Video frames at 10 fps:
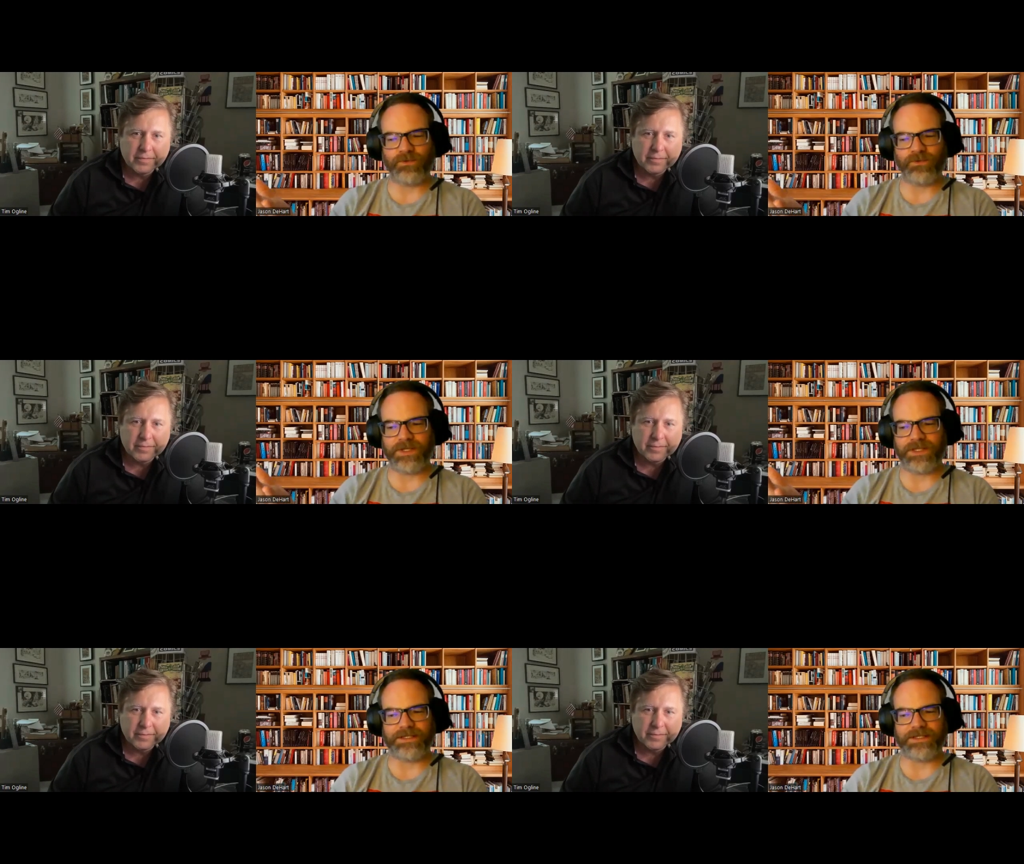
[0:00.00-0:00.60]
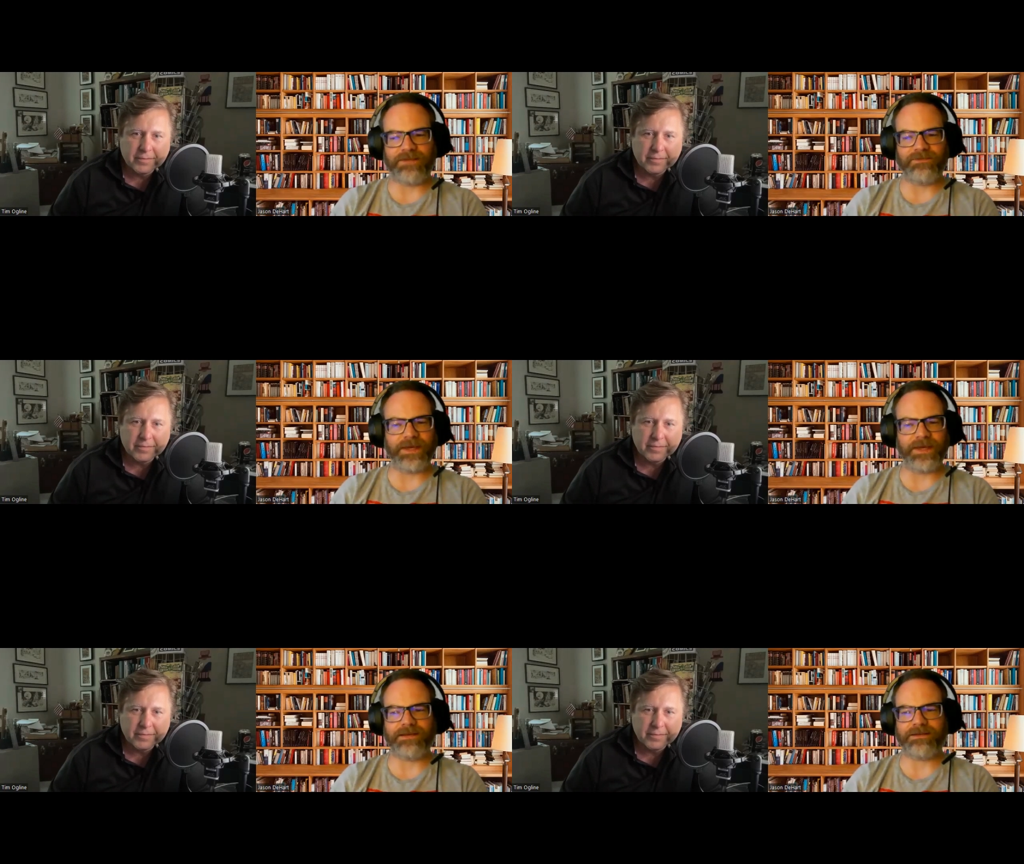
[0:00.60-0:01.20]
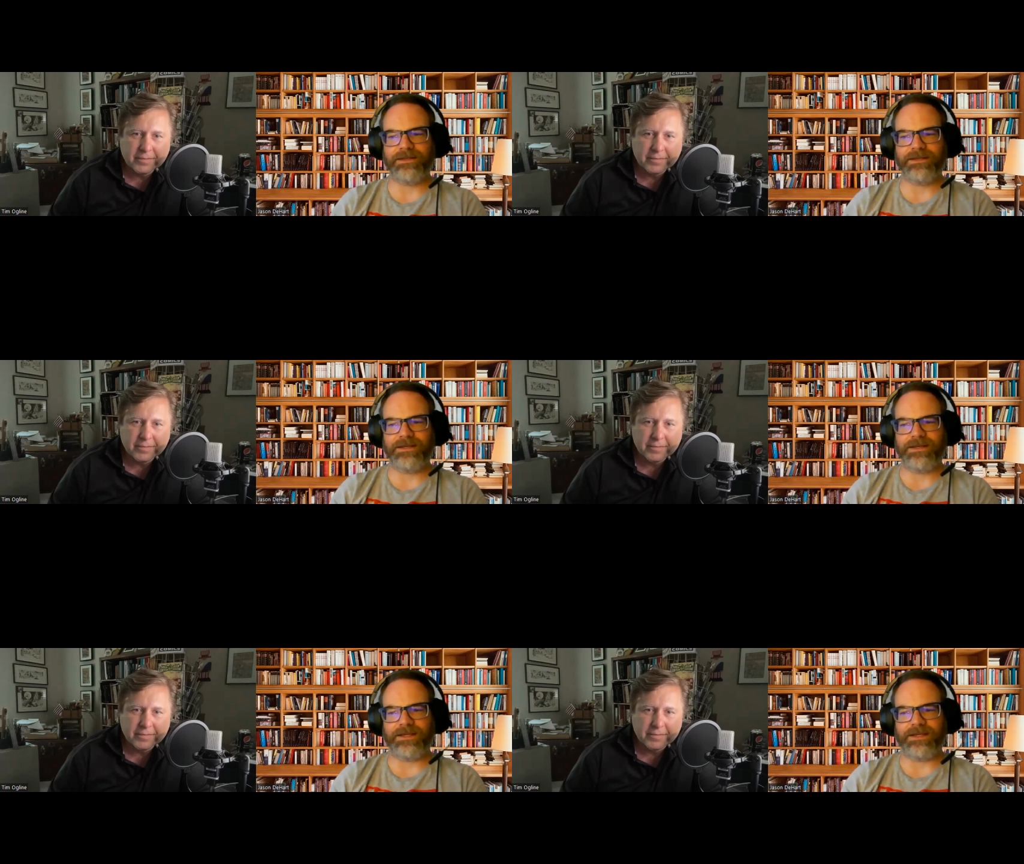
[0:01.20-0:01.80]
Speaker 1: Would be glad to have you back
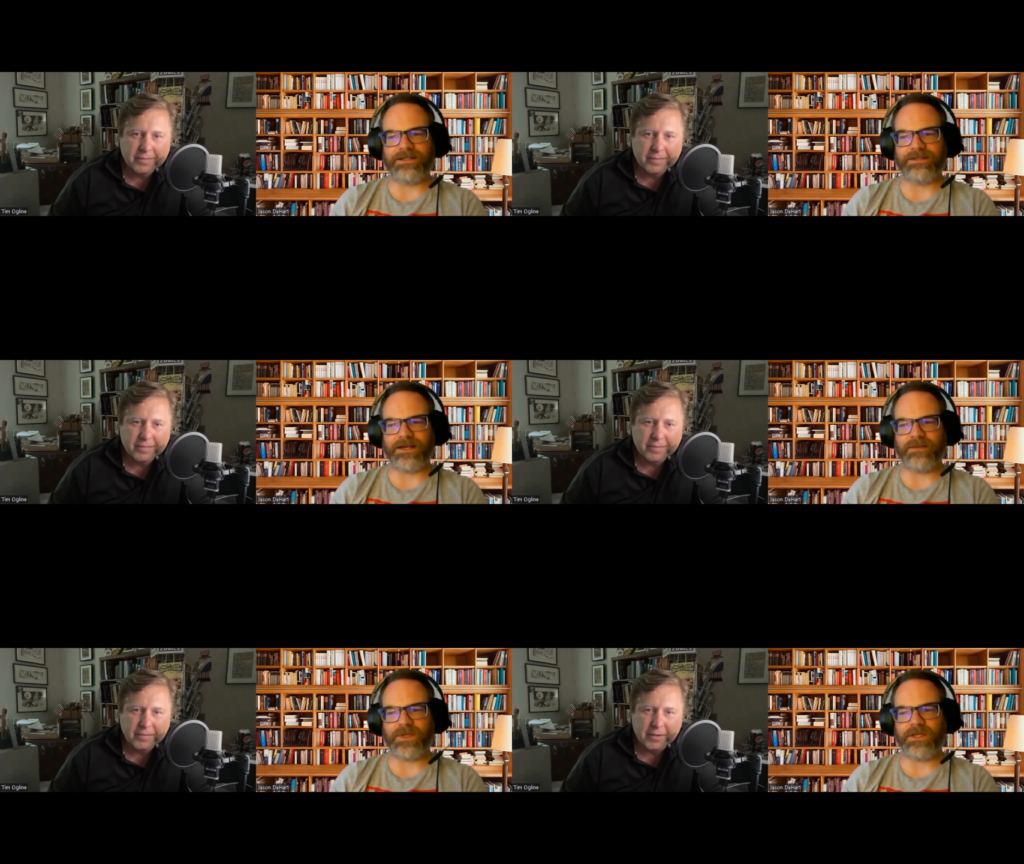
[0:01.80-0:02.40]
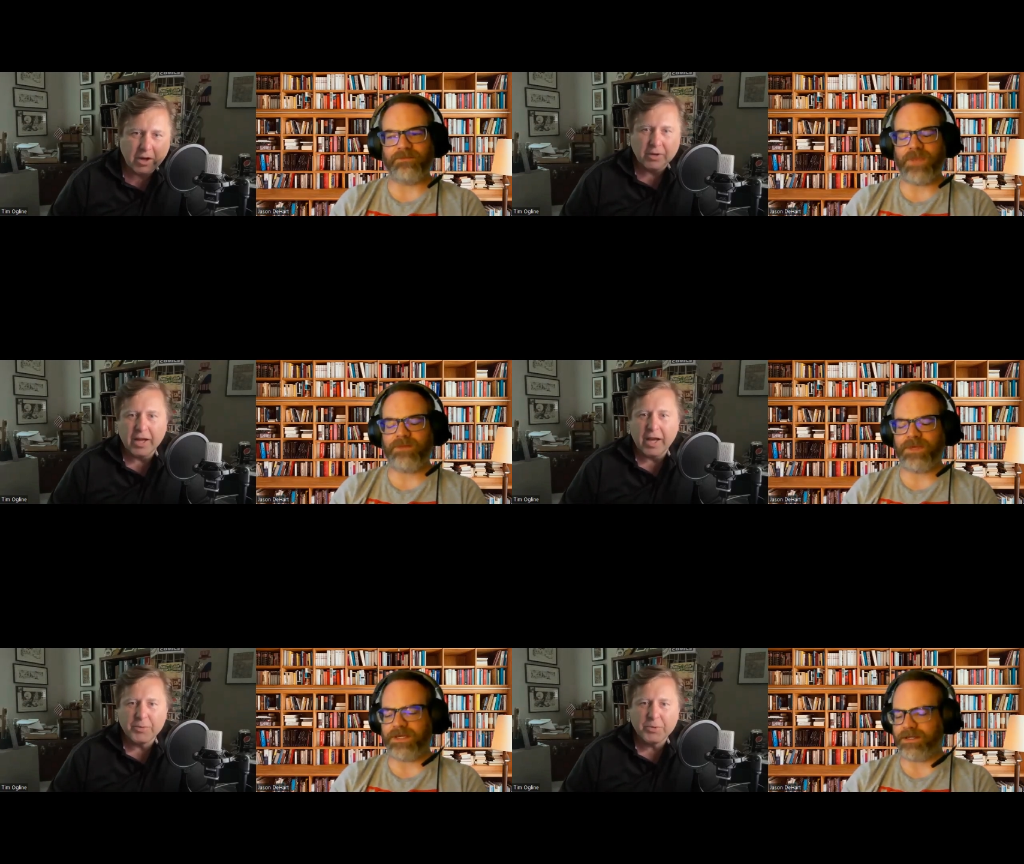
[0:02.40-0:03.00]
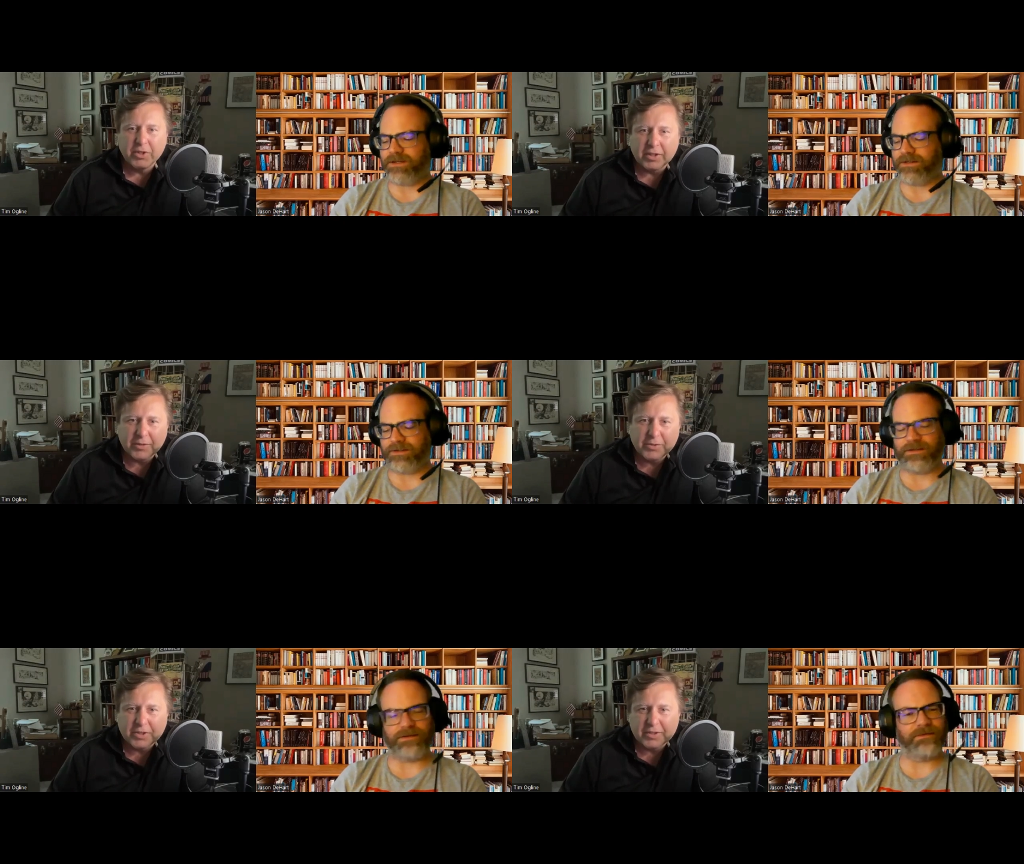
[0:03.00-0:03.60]
anytime. And, oh, and yeah, maybe uh, absolutely